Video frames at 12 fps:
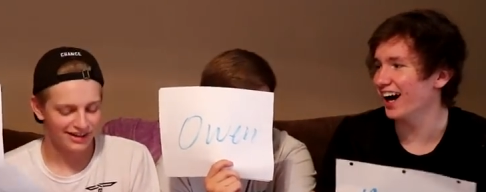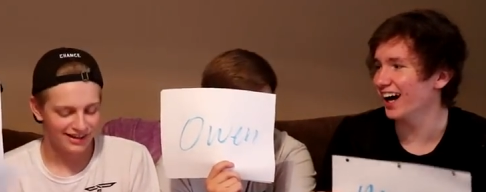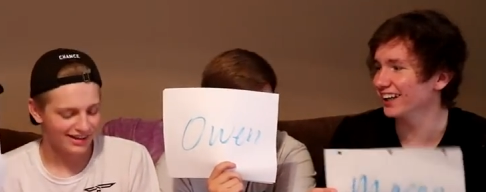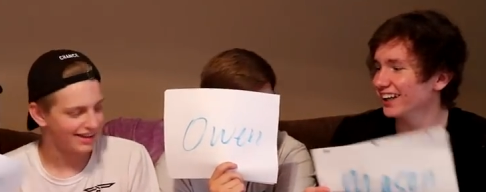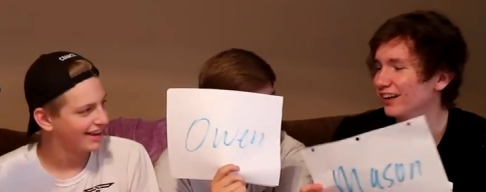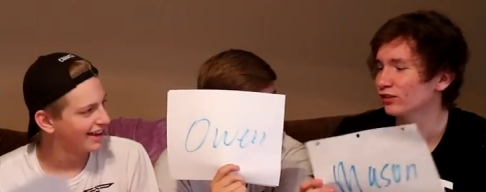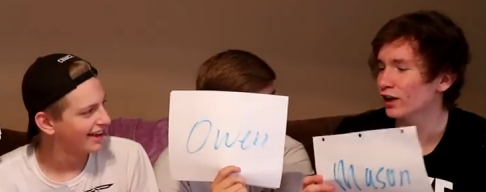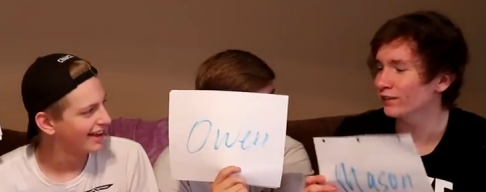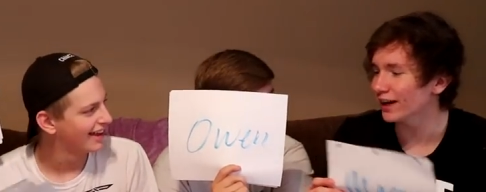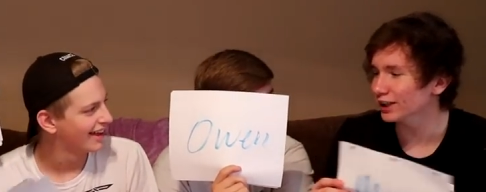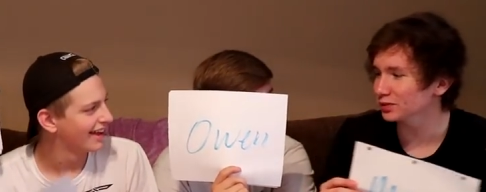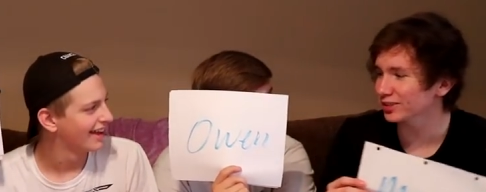Speaker 1: Not, if, if
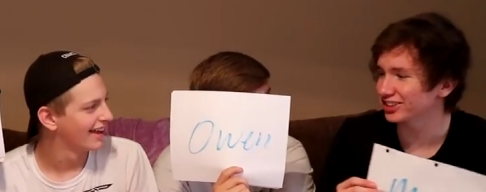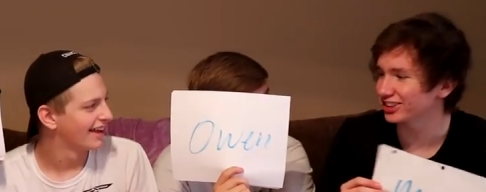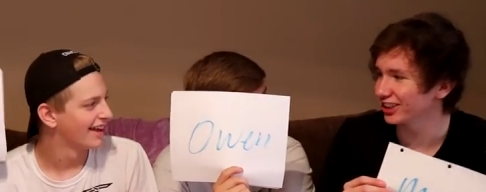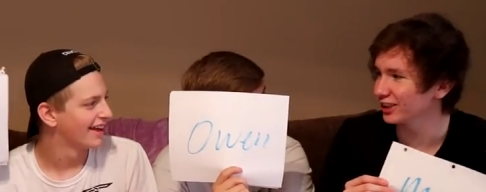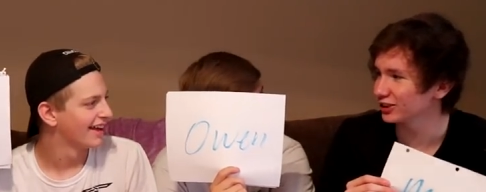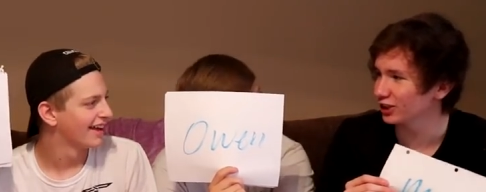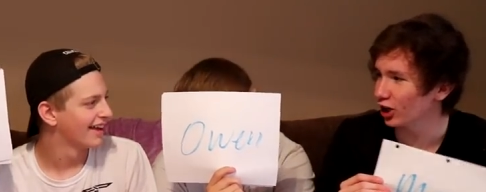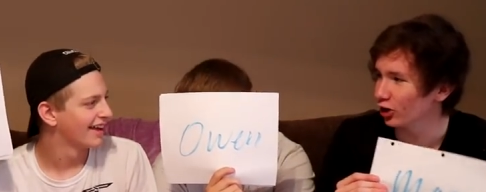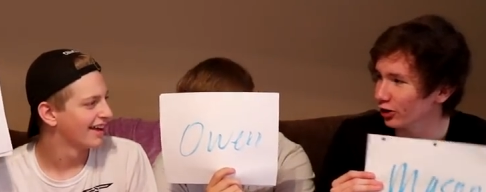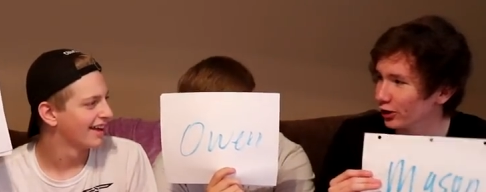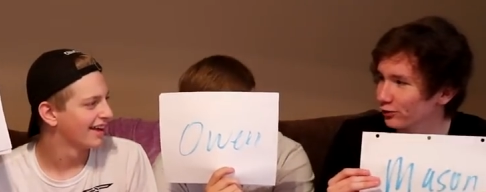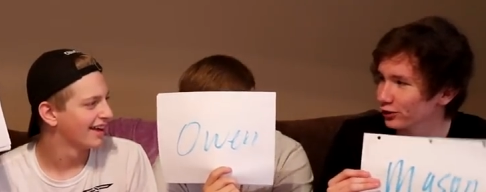I was being serious,
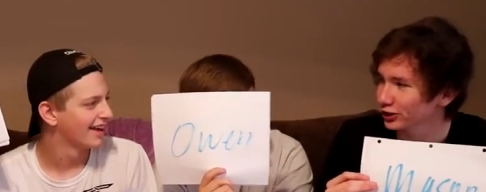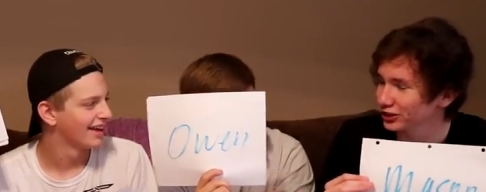Owen for